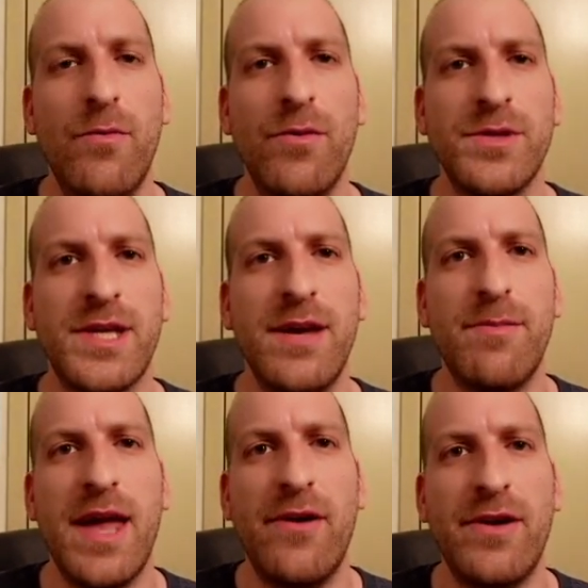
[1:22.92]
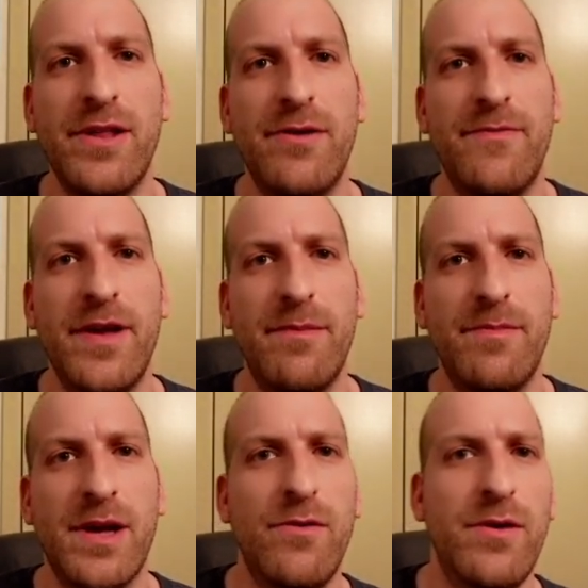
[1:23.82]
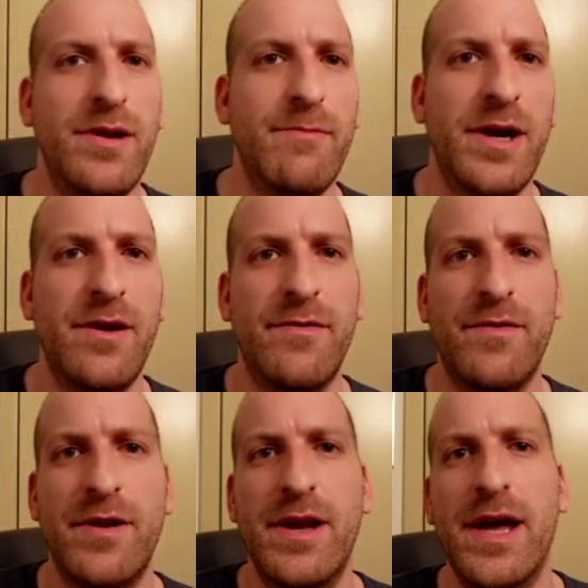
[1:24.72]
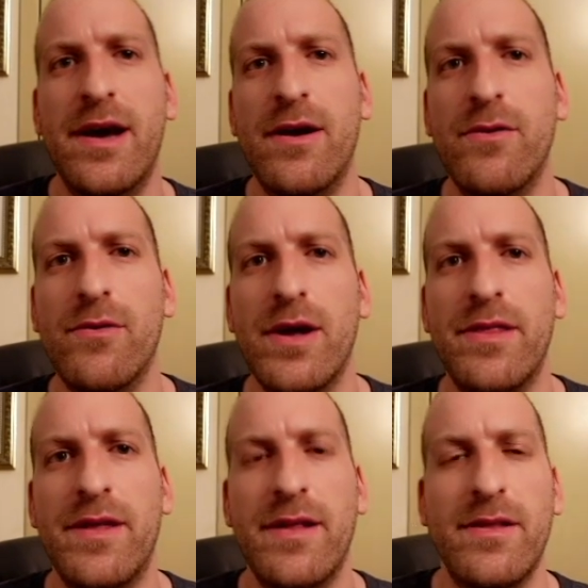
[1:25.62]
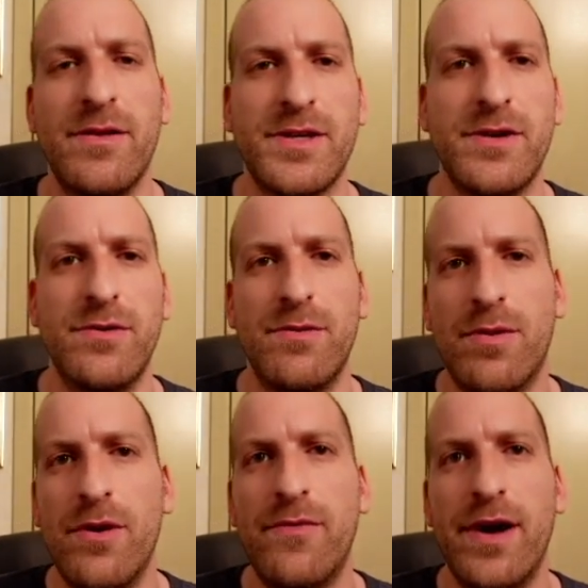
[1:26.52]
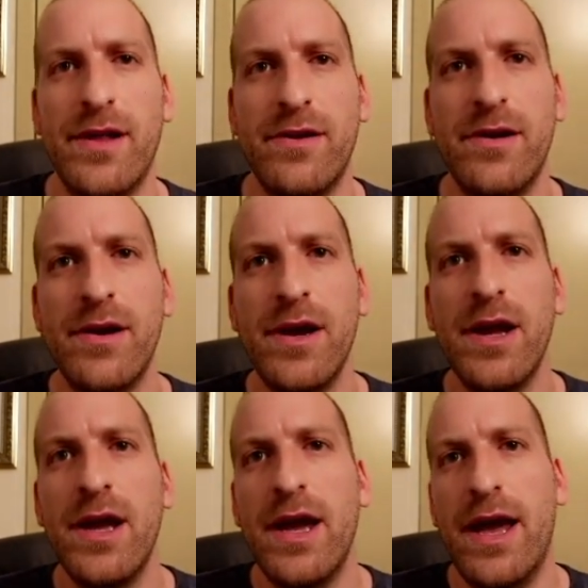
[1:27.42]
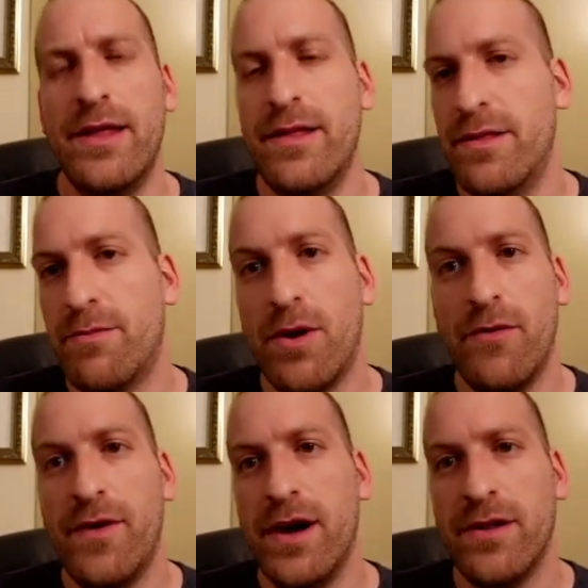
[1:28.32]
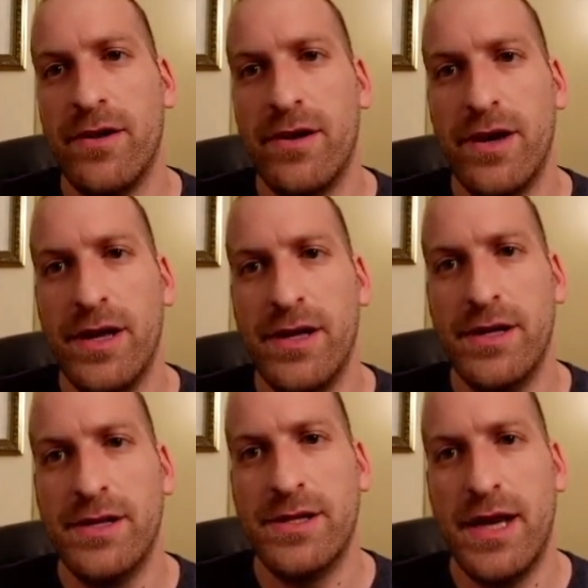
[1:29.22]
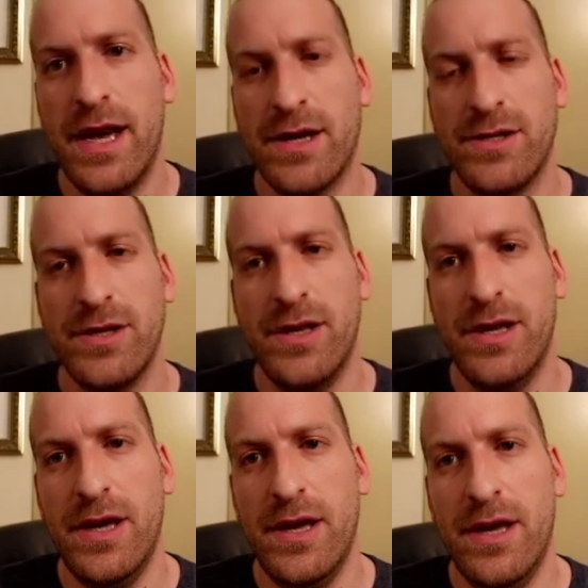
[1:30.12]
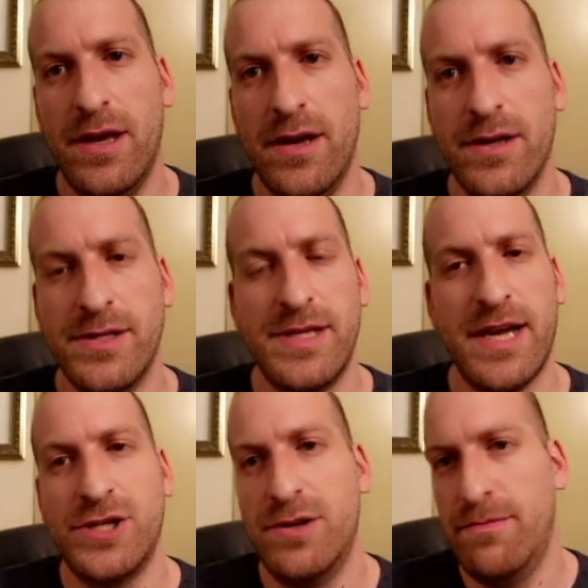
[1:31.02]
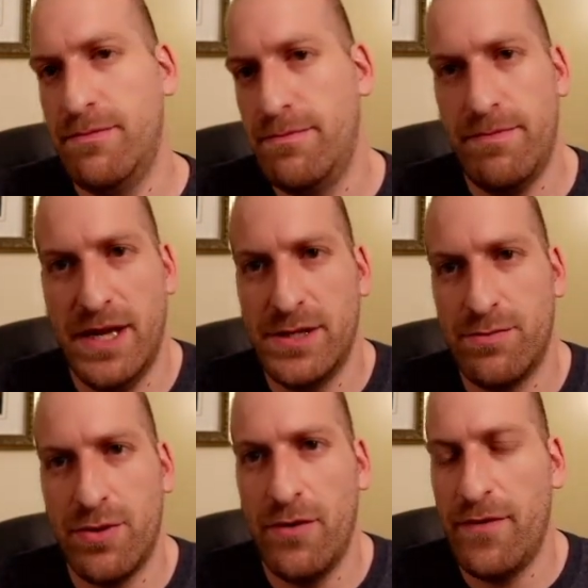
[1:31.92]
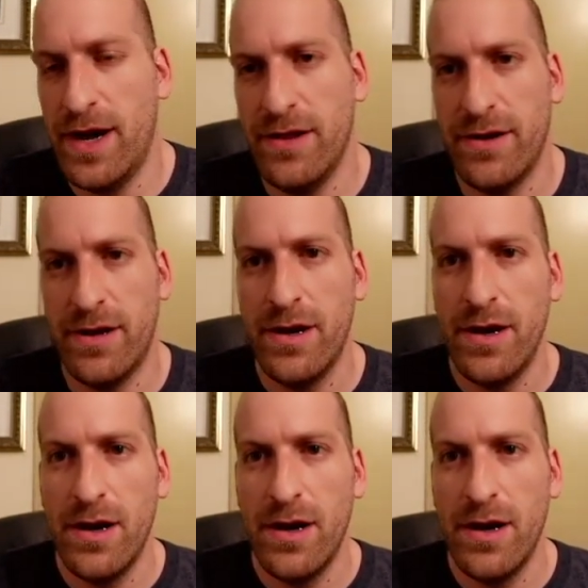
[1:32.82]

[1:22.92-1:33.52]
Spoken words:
we'll skip calculator Bitcoin miner for now, and then let's go to the profiler. And then the profiler is actually a section-based profiler.